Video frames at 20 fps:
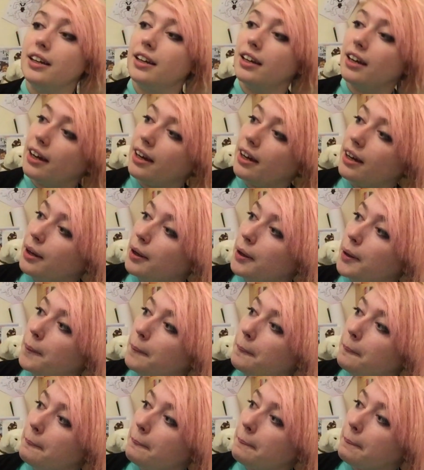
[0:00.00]

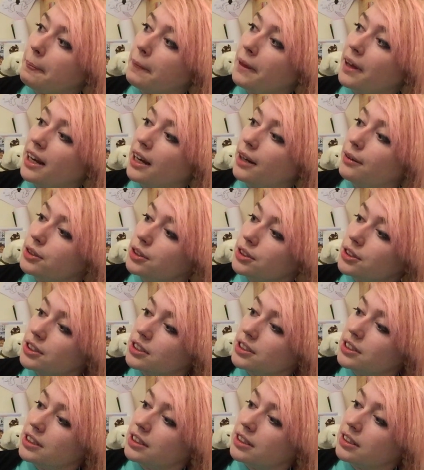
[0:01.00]
and I was
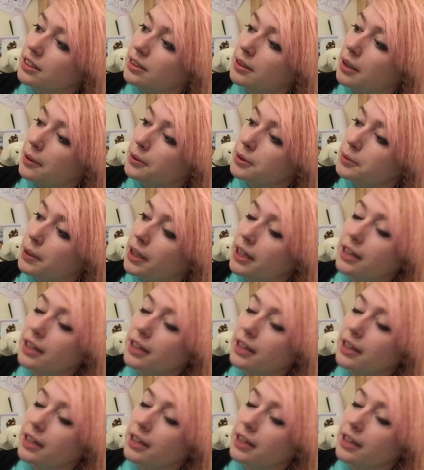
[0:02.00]
playing